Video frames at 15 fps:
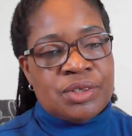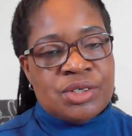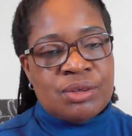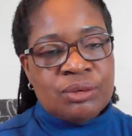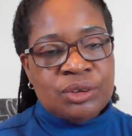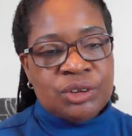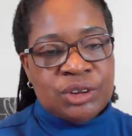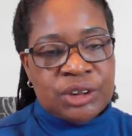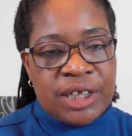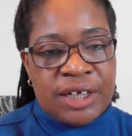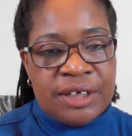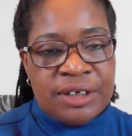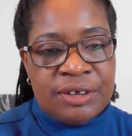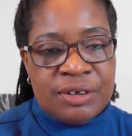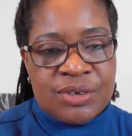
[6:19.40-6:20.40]
So
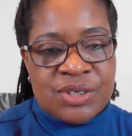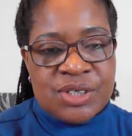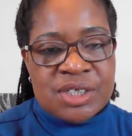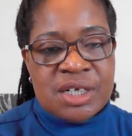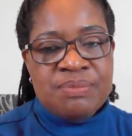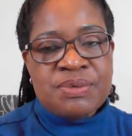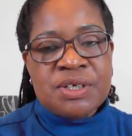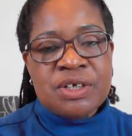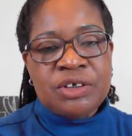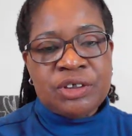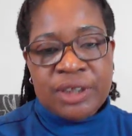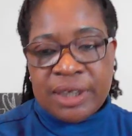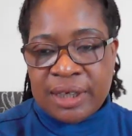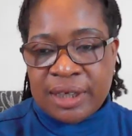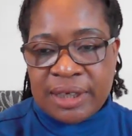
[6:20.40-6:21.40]
share those tips.
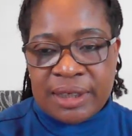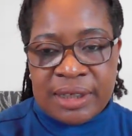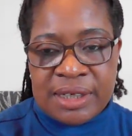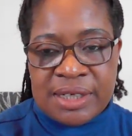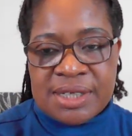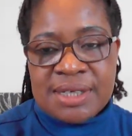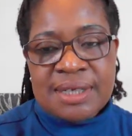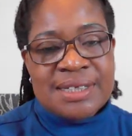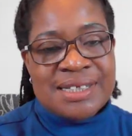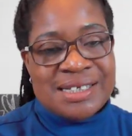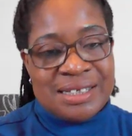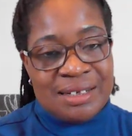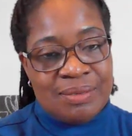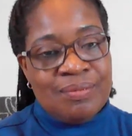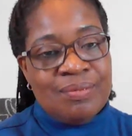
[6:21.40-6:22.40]
Share this
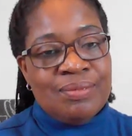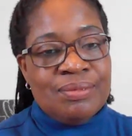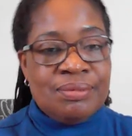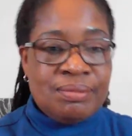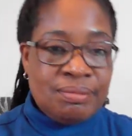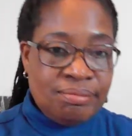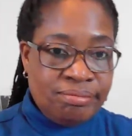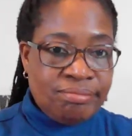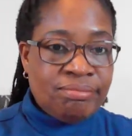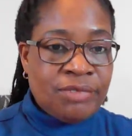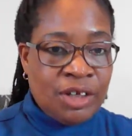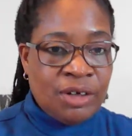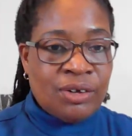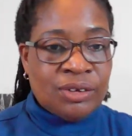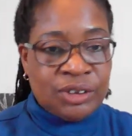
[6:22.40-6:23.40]

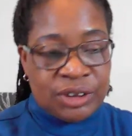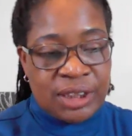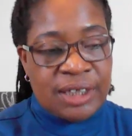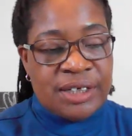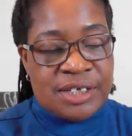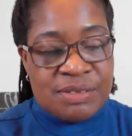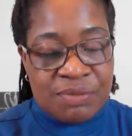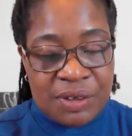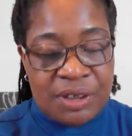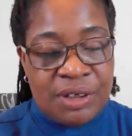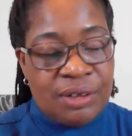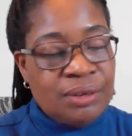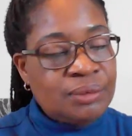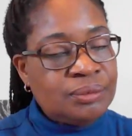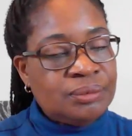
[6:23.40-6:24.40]

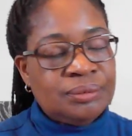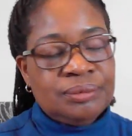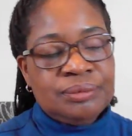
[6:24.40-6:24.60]
video.